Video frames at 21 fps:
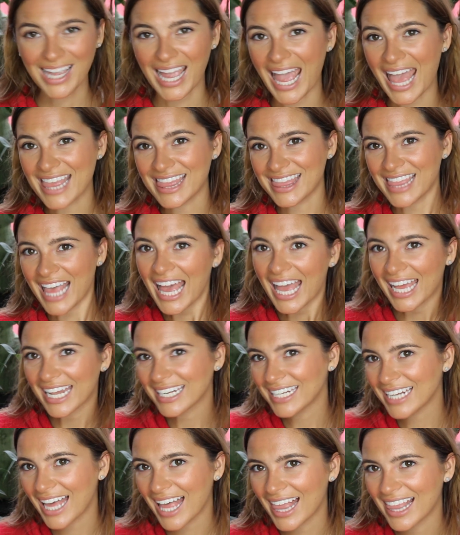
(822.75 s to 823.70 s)
And
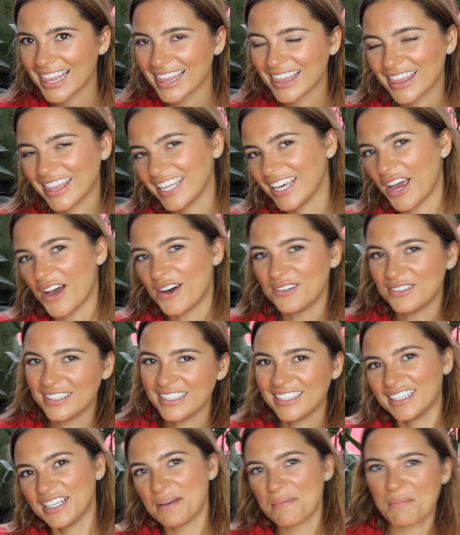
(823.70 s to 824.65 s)
then the
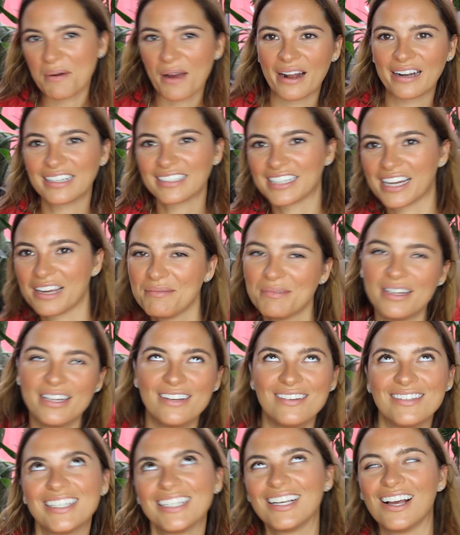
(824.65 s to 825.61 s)
only lip product I've been
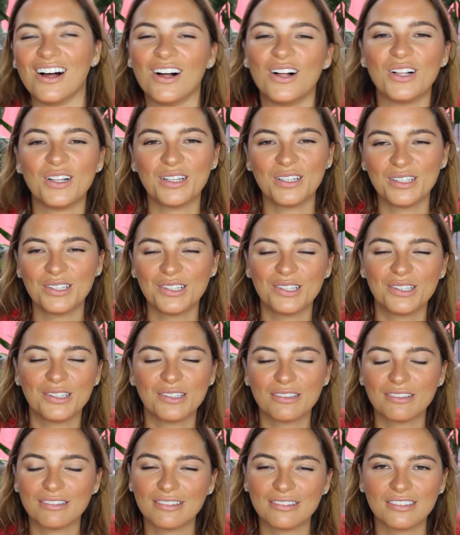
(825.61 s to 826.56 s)
using
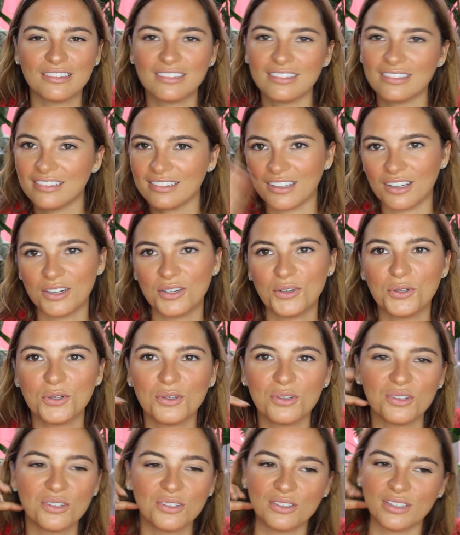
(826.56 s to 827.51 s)

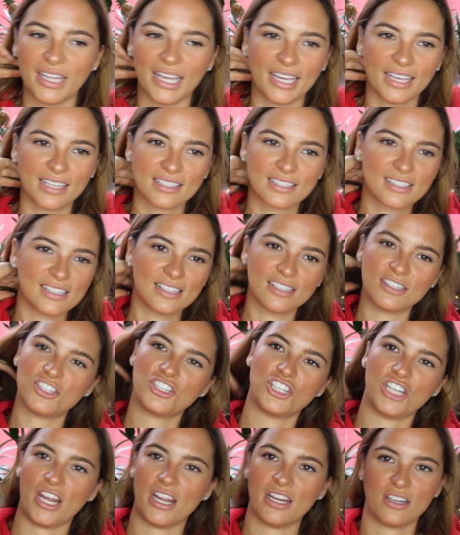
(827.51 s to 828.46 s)
like since
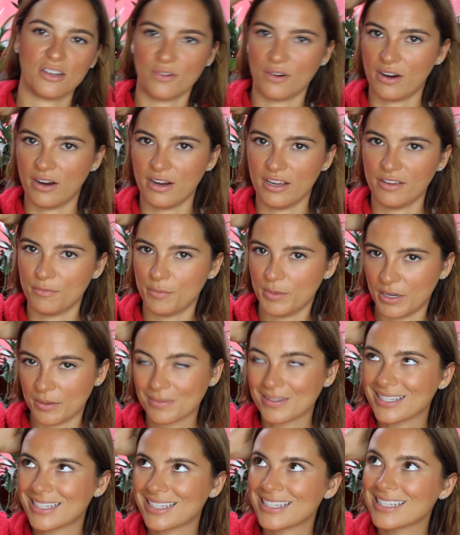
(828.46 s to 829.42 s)
January. I've been
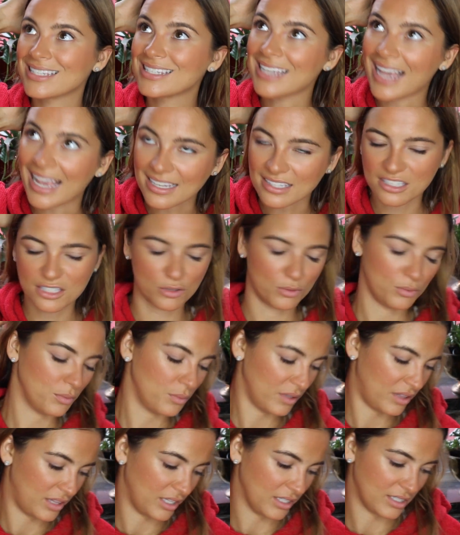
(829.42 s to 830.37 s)
obsessed
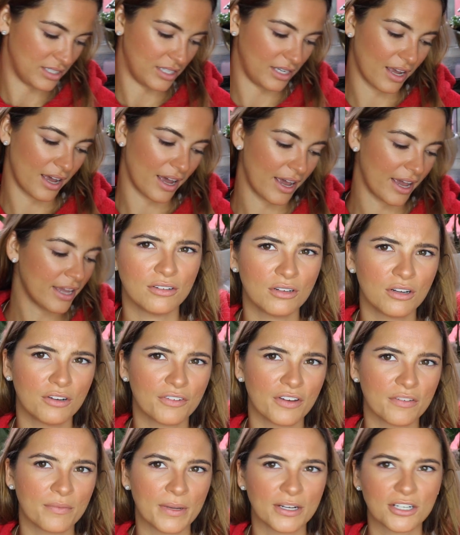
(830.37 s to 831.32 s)
with this guy. I don't know
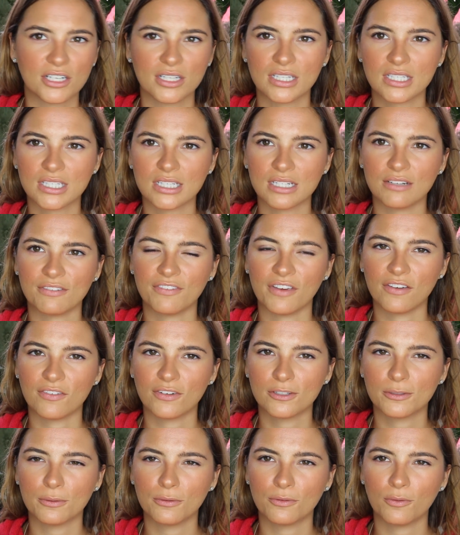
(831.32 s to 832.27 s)
if I've mentioned this in a
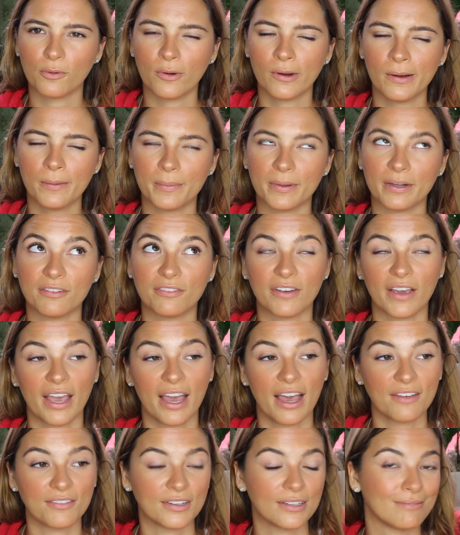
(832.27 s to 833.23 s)
favorites before, but if I
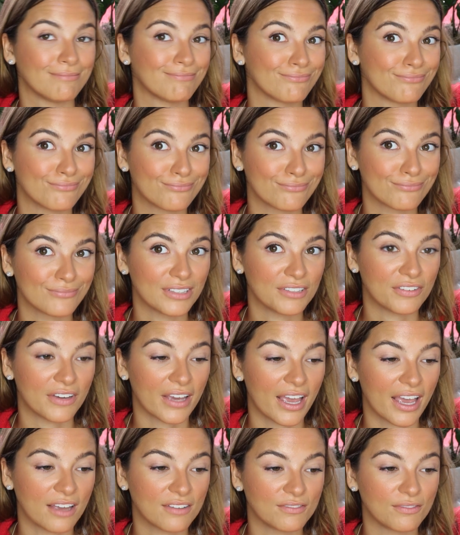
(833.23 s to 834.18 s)

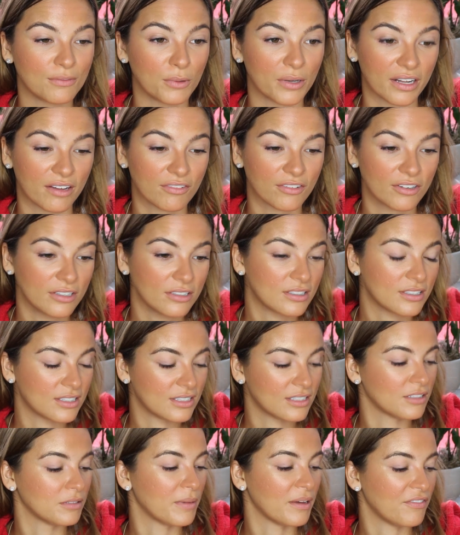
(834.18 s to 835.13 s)
have, whatever, it's
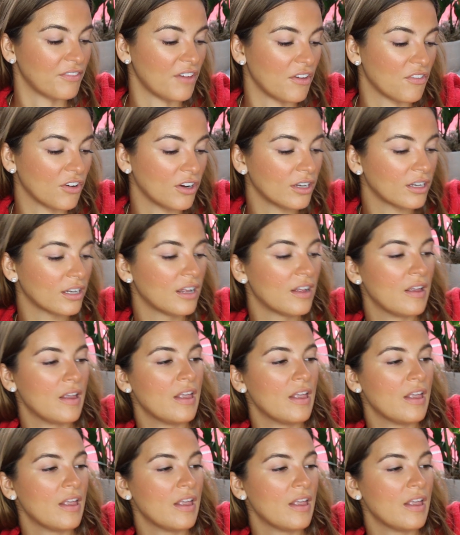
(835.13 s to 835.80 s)
still my favorite.